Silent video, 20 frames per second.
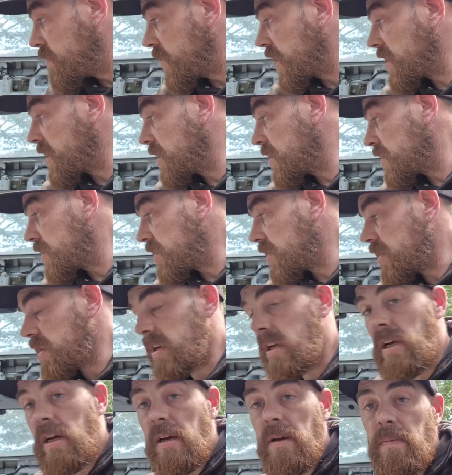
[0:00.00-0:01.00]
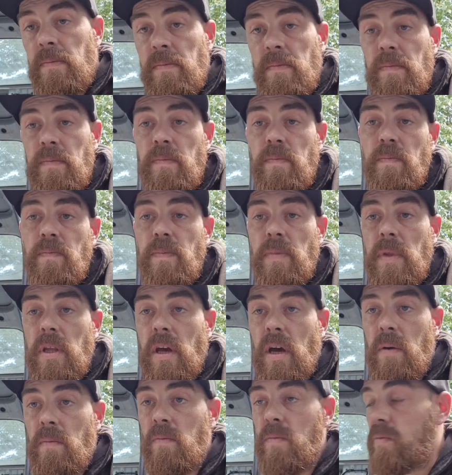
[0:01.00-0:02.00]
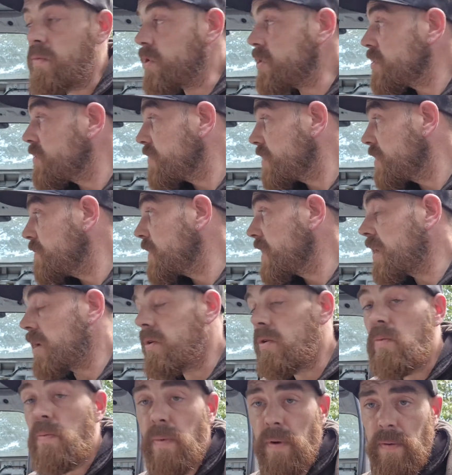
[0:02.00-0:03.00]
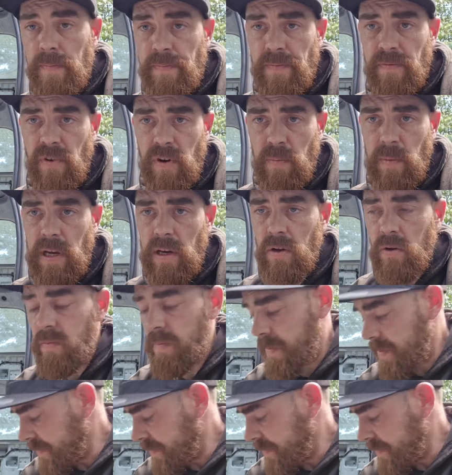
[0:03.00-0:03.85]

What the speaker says: like I done on the ones for the middle hoop, for the main hoop,